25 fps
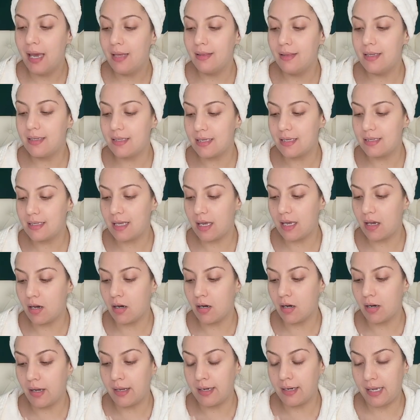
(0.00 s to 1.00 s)
This is an
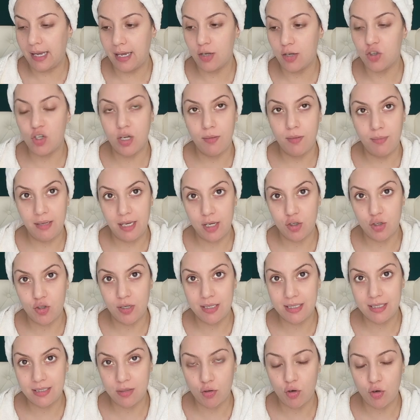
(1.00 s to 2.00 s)
AHA,
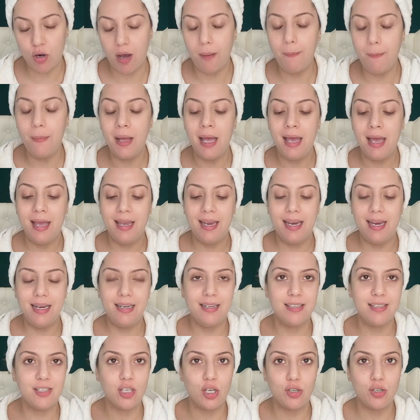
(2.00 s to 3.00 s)
BHA scrub.
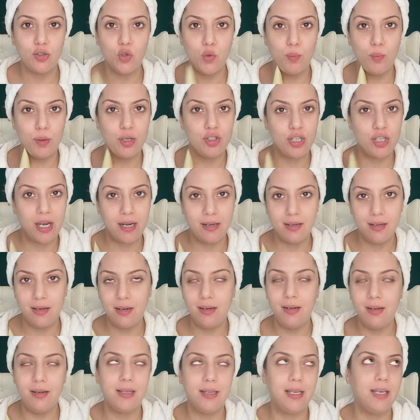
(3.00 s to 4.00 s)
It is super
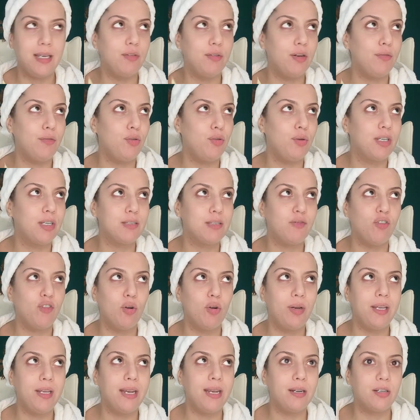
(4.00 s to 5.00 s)
gentle. Even if you
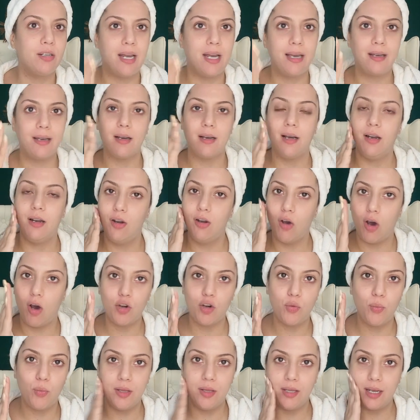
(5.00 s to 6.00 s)
exfoliate like a
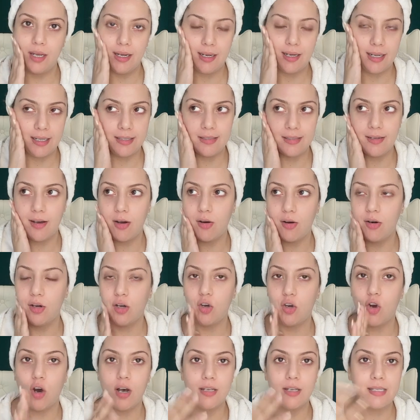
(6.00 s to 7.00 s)
lot with it, it's not going
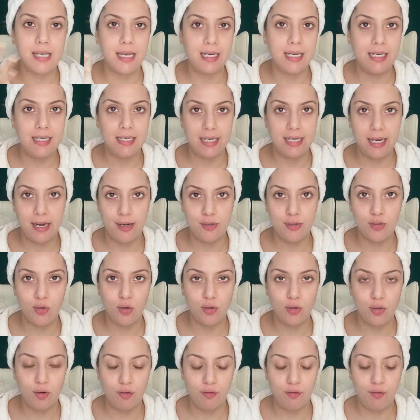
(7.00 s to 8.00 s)
to cause any tears
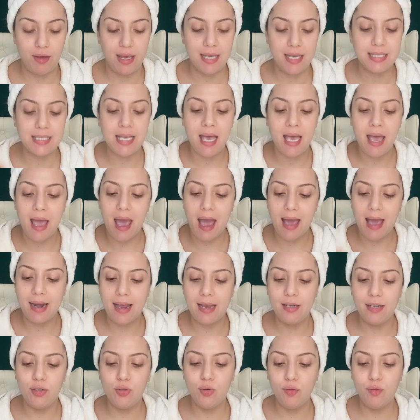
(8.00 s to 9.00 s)
on your face. And
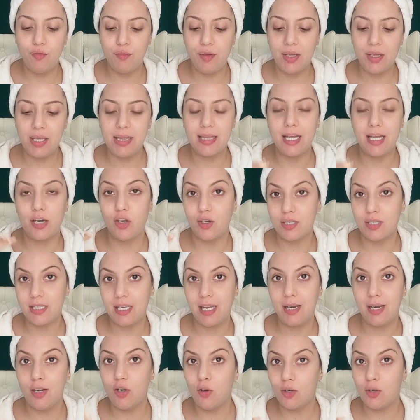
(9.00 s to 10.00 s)
I do feel that your
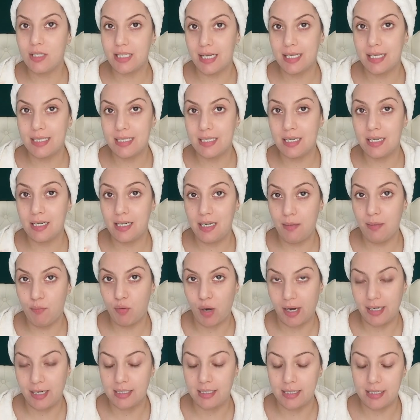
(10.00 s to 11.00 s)
skin looks instantly
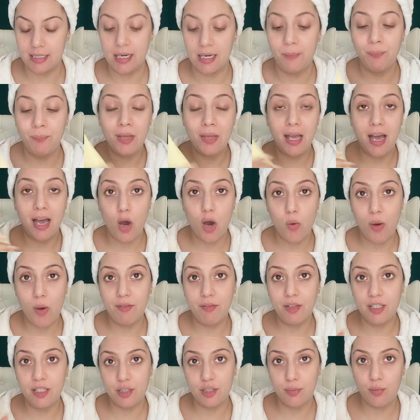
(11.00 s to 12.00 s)
brightened.
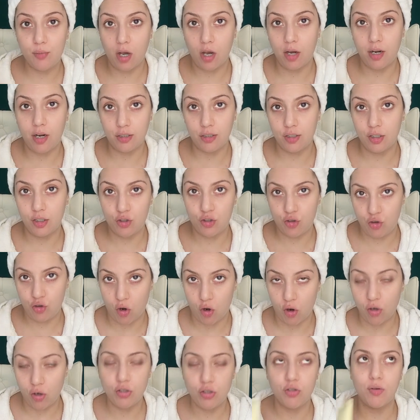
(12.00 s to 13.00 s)
However, this product is
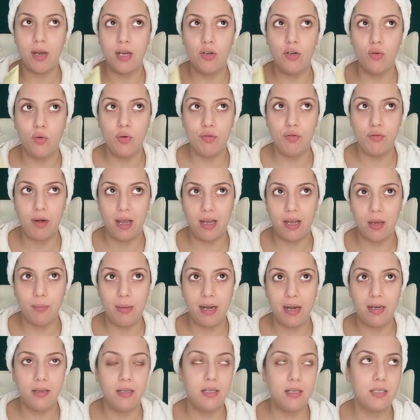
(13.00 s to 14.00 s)
strong, so I don't
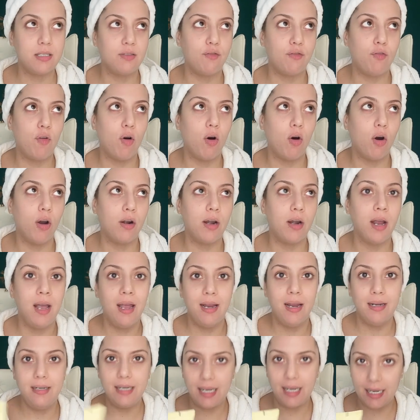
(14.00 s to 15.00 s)
recommend this for
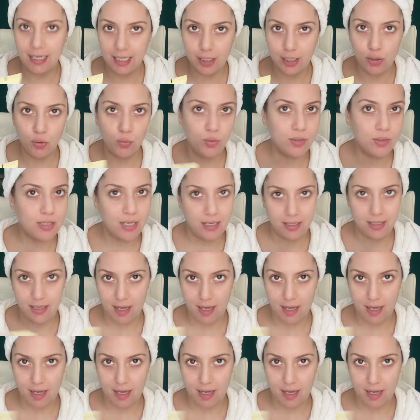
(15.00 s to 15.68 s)
daily use.